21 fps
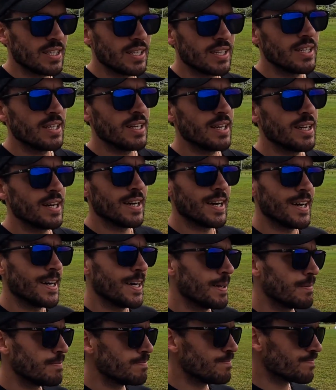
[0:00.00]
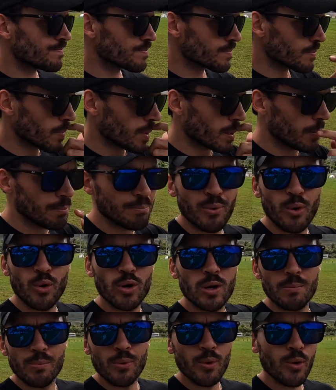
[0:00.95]
and
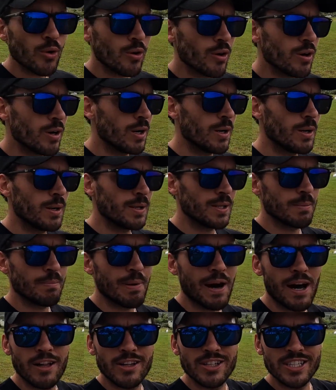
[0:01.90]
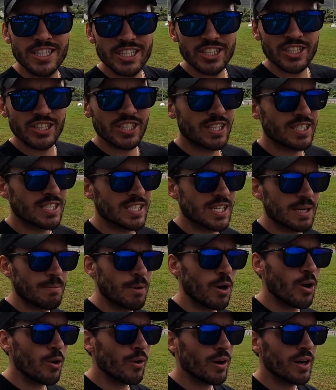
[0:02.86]
Bora Bora, the Polynesian,
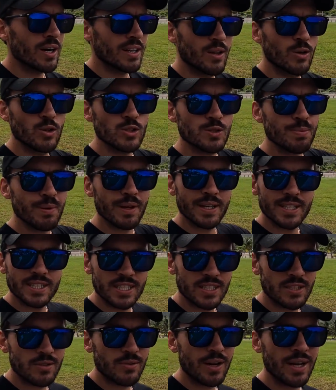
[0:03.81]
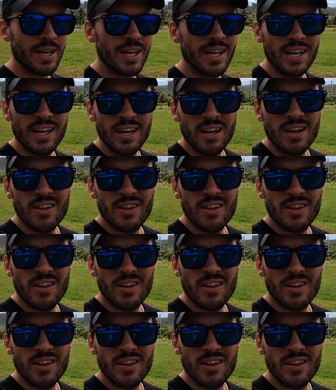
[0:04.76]
Samoa, those places, right?